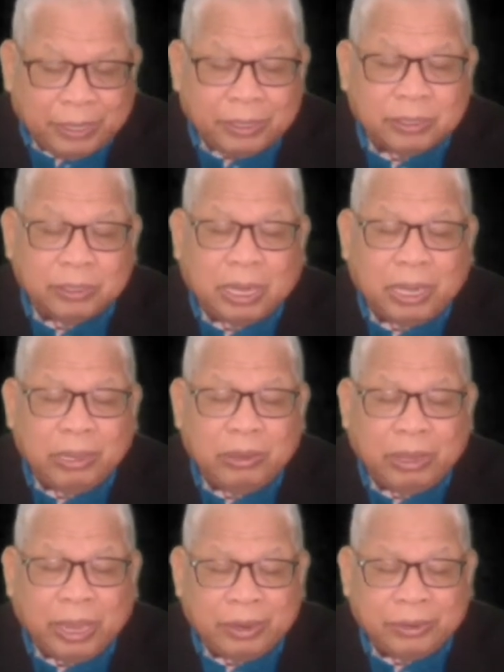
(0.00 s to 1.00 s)
But
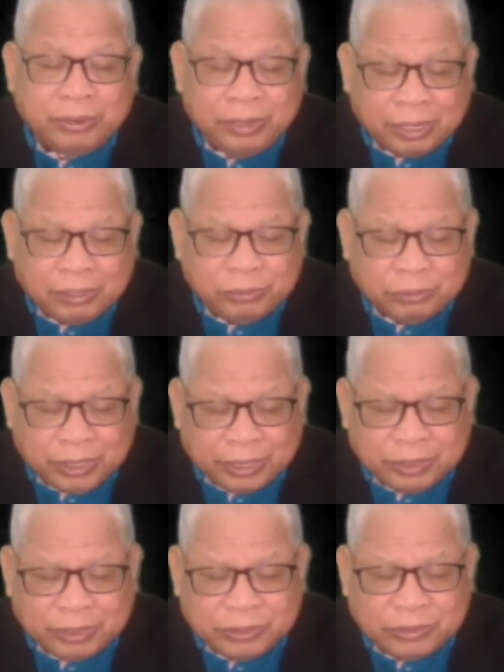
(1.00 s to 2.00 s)
I can tell
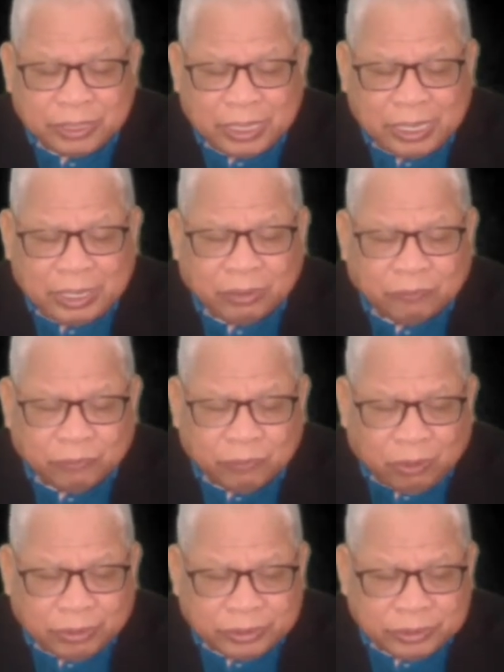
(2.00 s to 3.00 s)
you that this elite
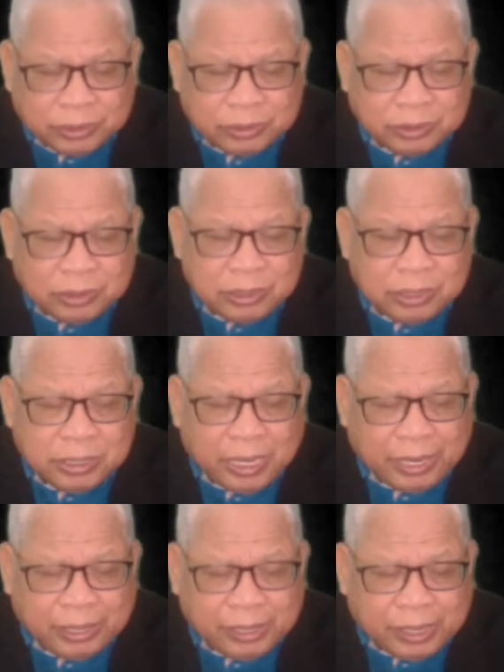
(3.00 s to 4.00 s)
of God
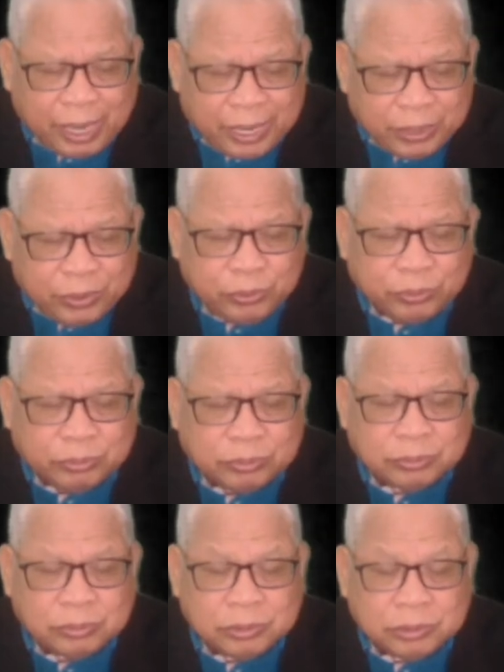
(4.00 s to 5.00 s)
can guide
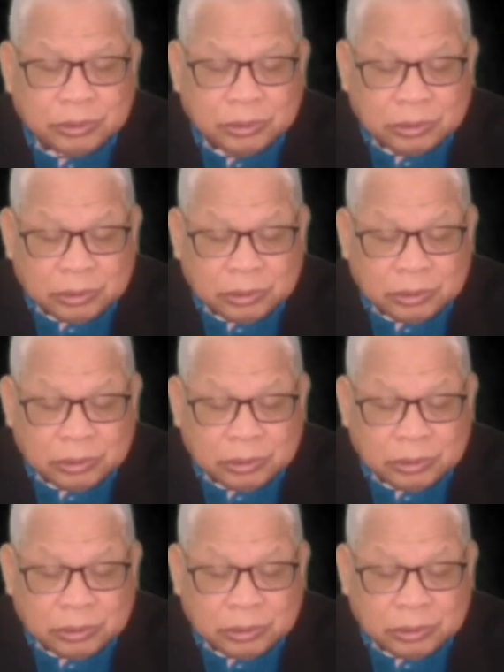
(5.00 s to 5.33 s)
you